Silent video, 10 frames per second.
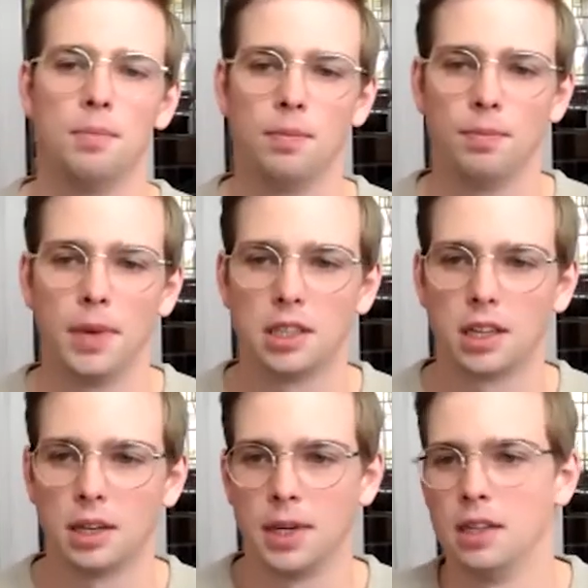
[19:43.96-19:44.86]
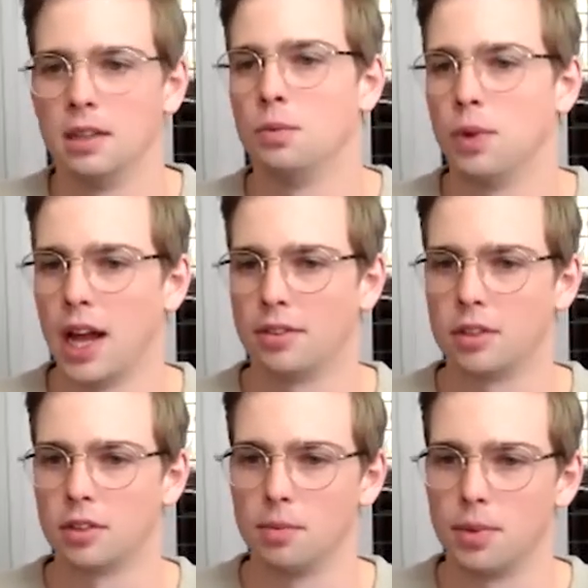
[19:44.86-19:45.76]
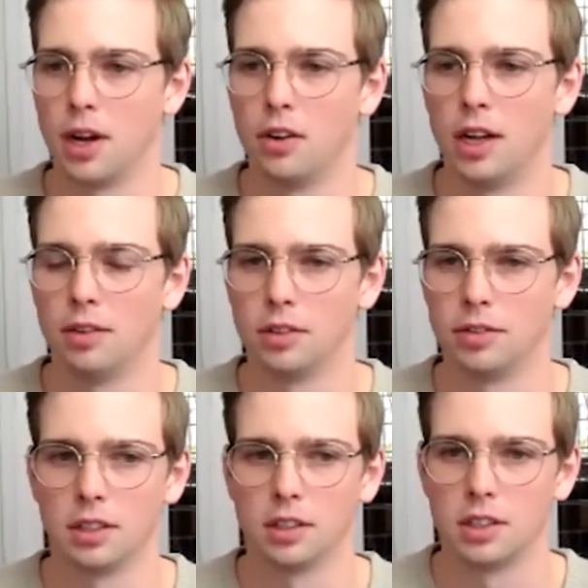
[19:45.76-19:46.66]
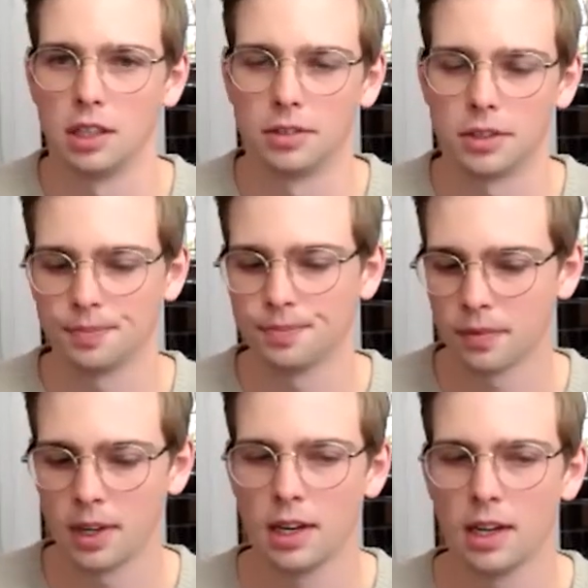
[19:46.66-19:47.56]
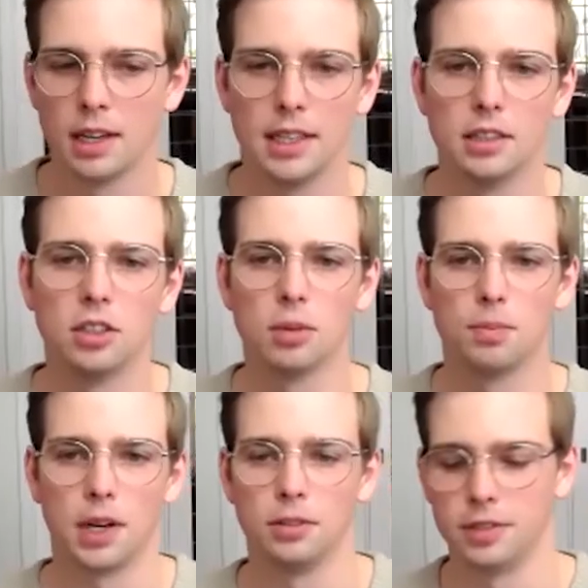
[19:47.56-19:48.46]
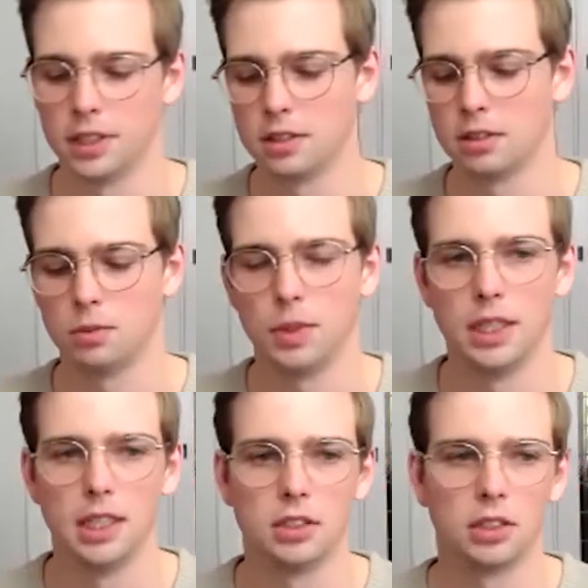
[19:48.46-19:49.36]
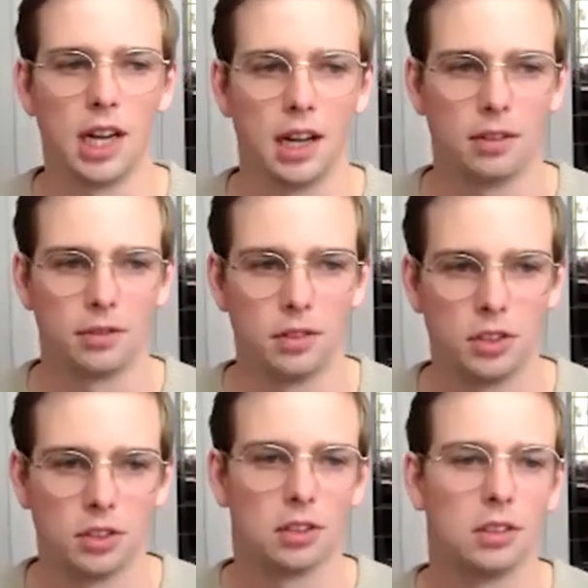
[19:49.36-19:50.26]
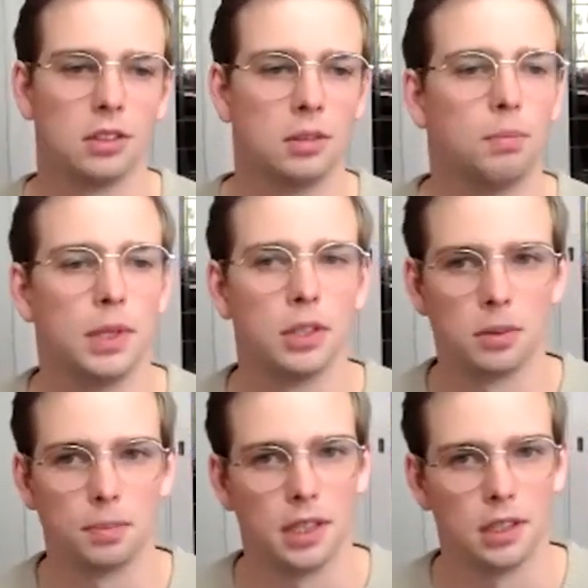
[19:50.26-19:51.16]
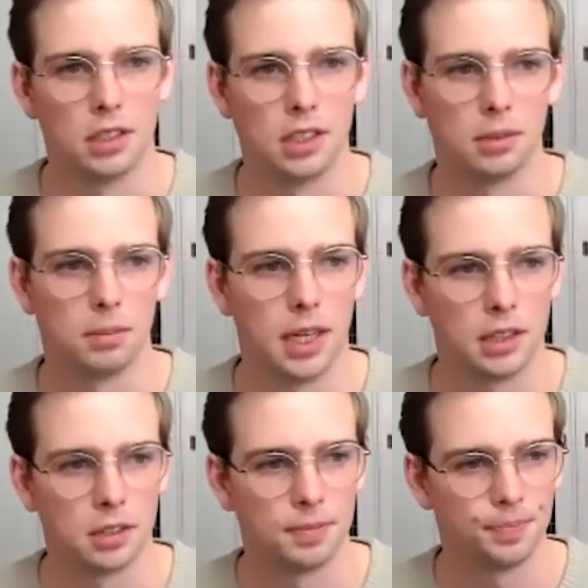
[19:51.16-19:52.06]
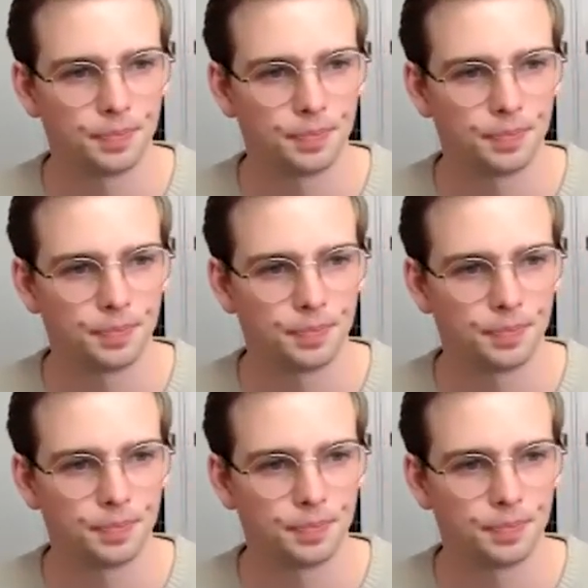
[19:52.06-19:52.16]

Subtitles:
Basically meaning we have to compile everything ourselves. And to compile things, we need to have certain build dependencies in place.